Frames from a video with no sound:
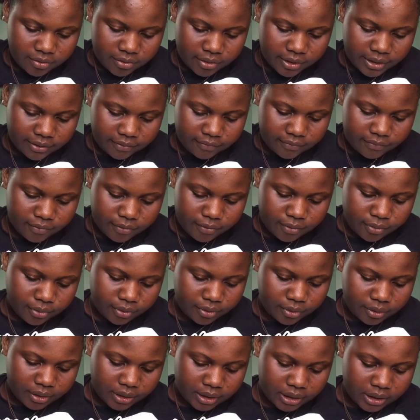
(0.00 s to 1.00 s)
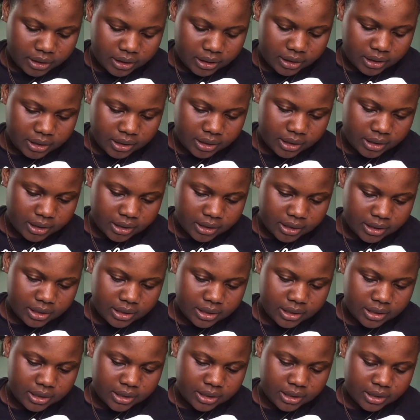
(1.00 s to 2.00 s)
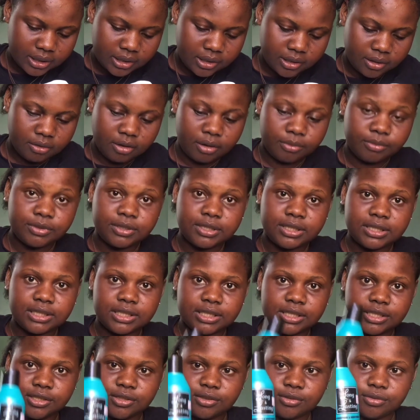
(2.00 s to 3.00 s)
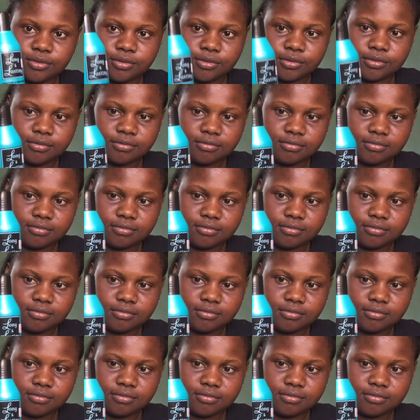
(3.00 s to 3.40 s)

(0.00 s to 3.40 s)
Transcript: going for, oh, I'm using these two,